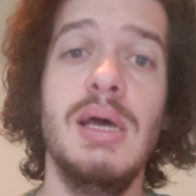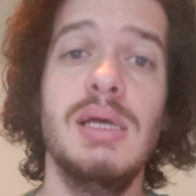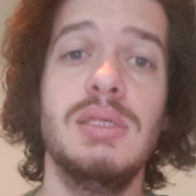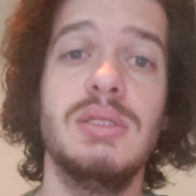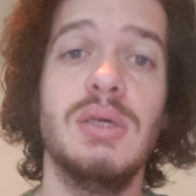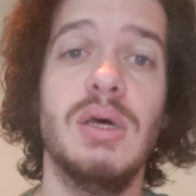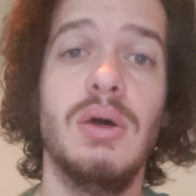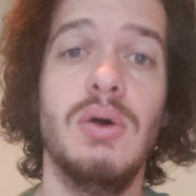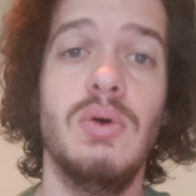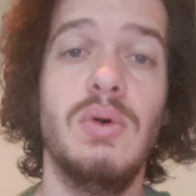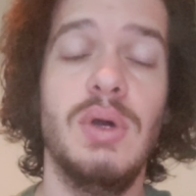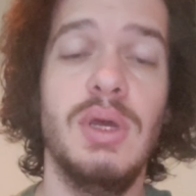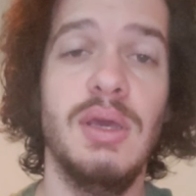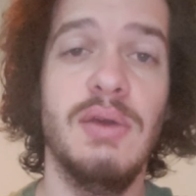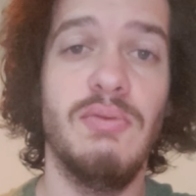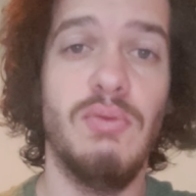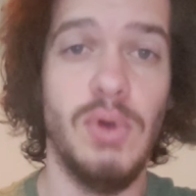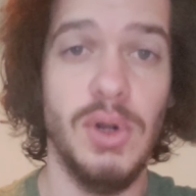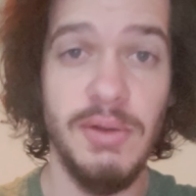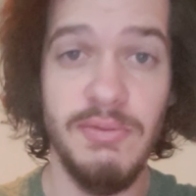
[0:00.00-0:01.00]
So
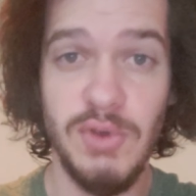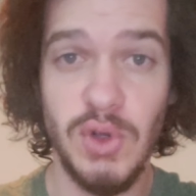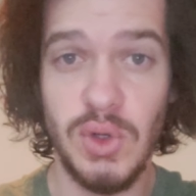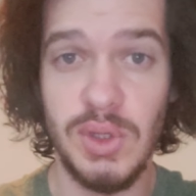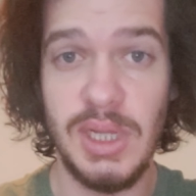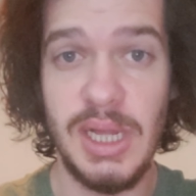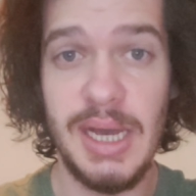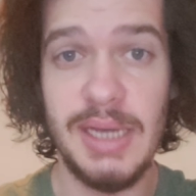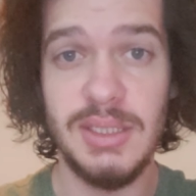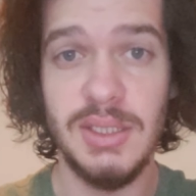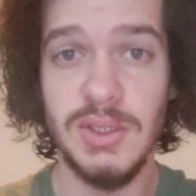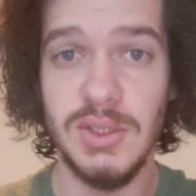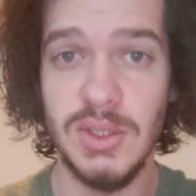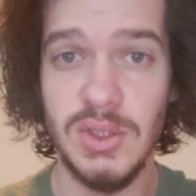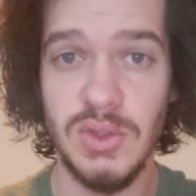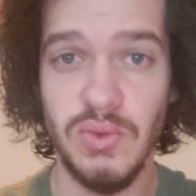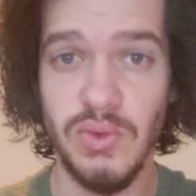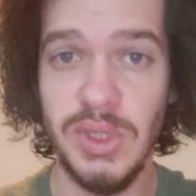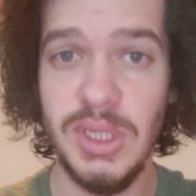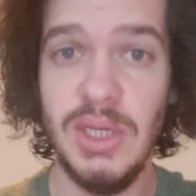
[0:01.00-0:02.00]
if one of your classes
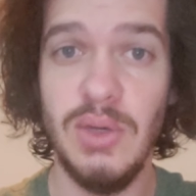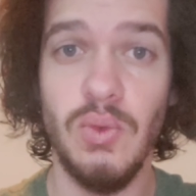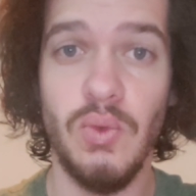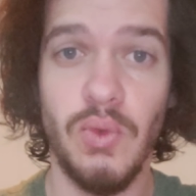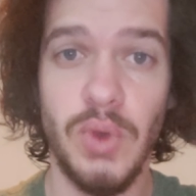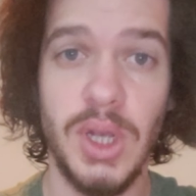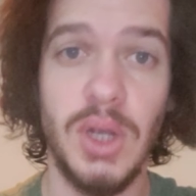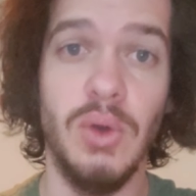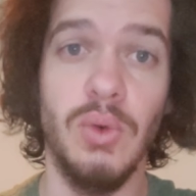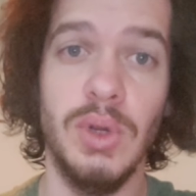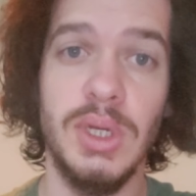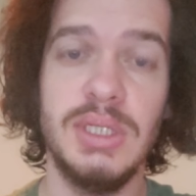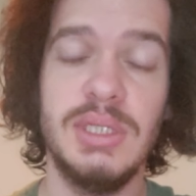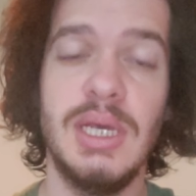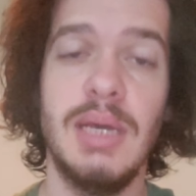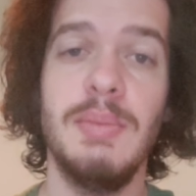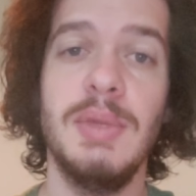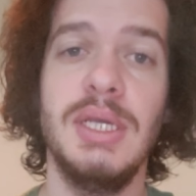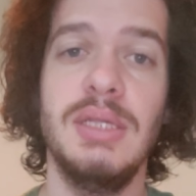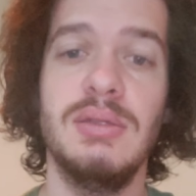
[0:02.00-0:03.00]
is really rigorous,
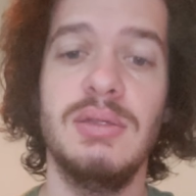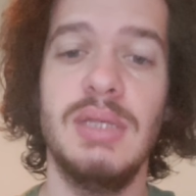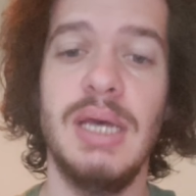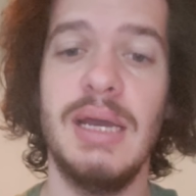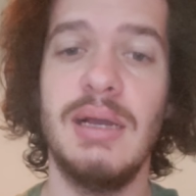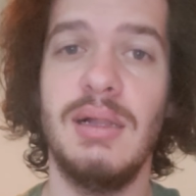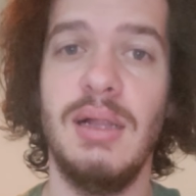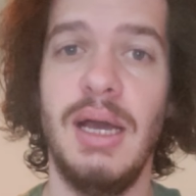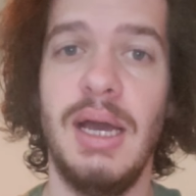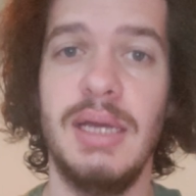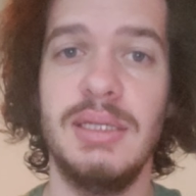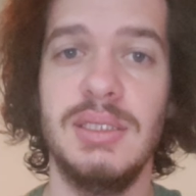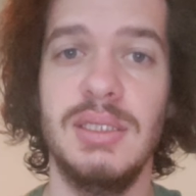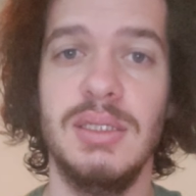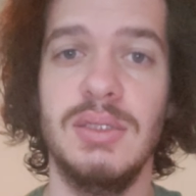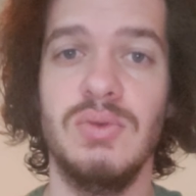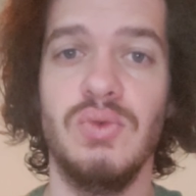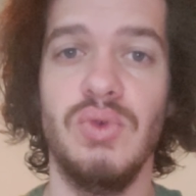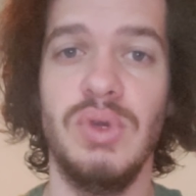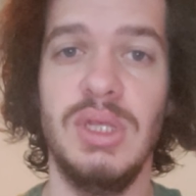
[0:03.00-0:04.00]
that means that class
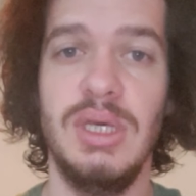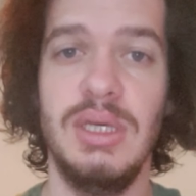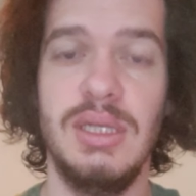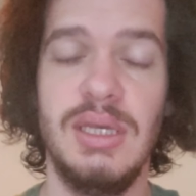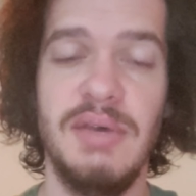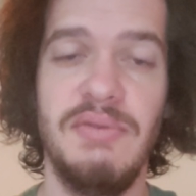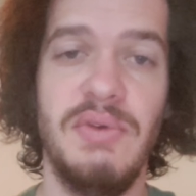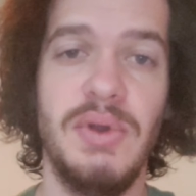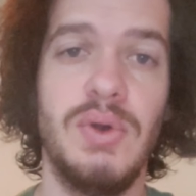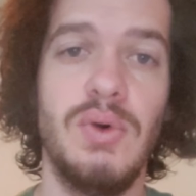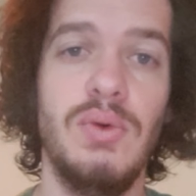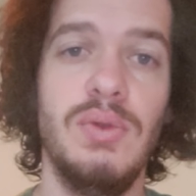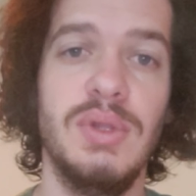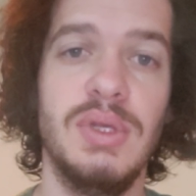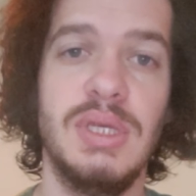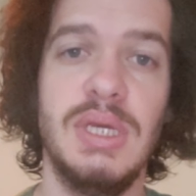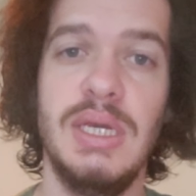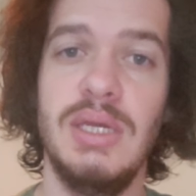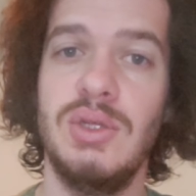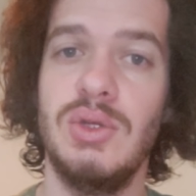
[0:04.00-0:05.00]
is really difficult.
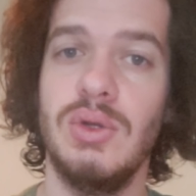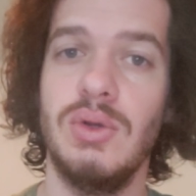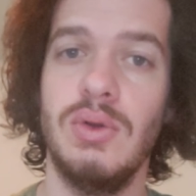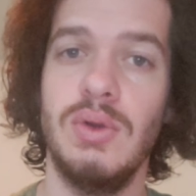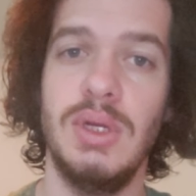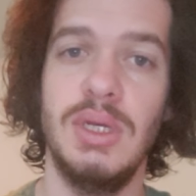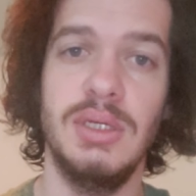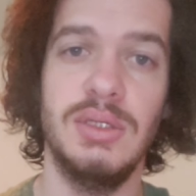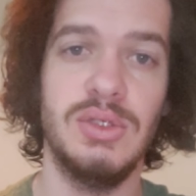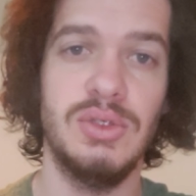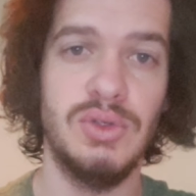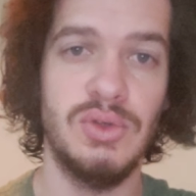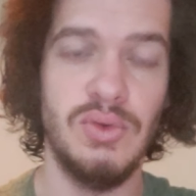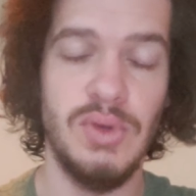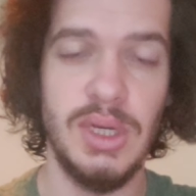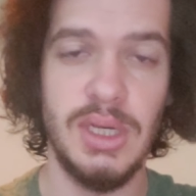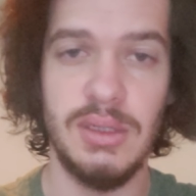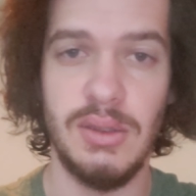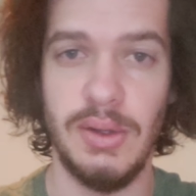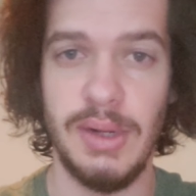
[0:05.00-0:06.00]
The teacher is
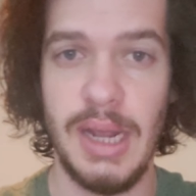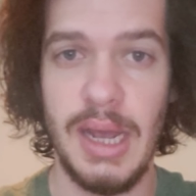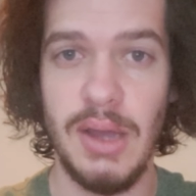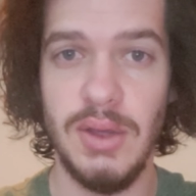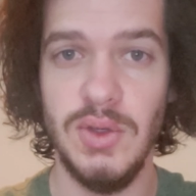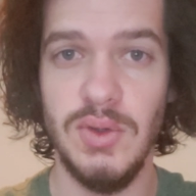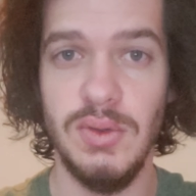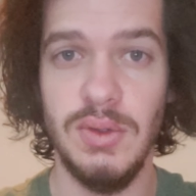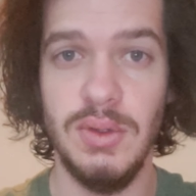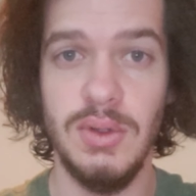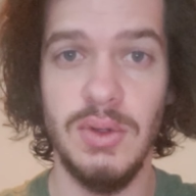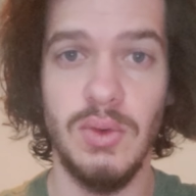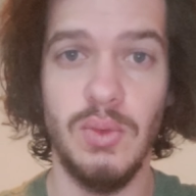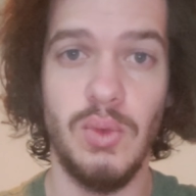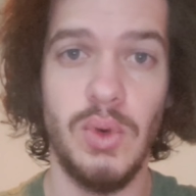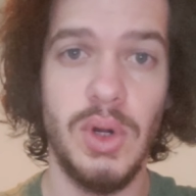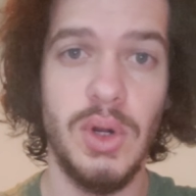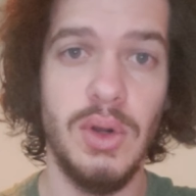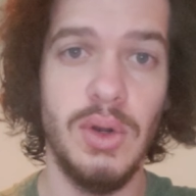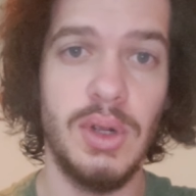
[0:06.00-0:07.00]
strict on how you do your
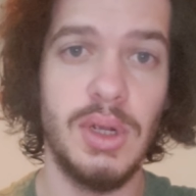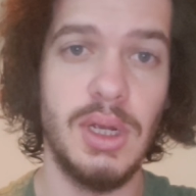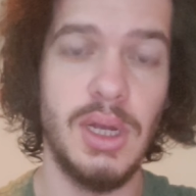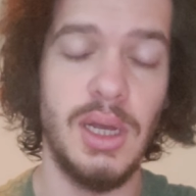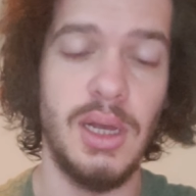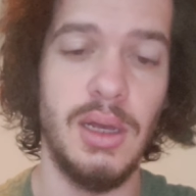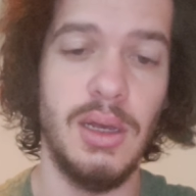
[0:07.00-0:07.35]
work.